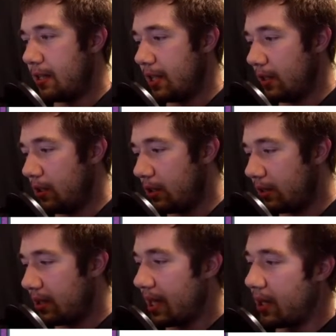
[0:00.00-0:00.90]
it
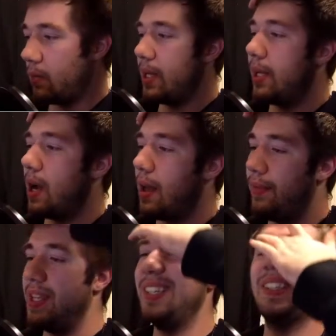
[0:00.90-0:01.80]
looks like we
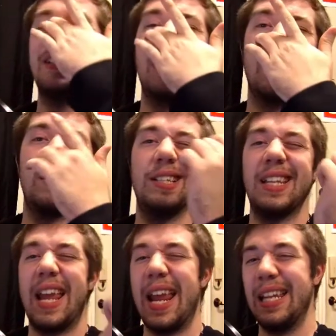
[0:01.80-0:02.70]
got the
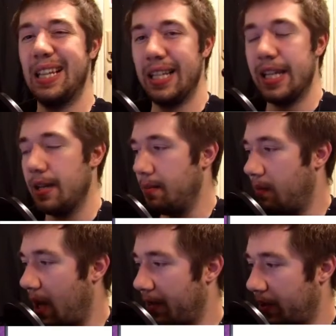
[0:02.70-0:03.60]
second Alien
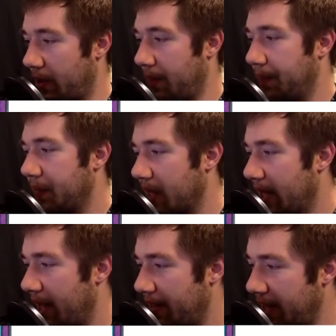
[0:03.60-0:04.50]
Mother.
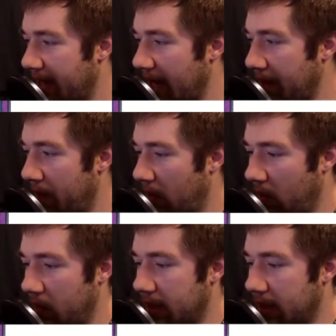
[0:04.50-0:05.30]
I think I pulled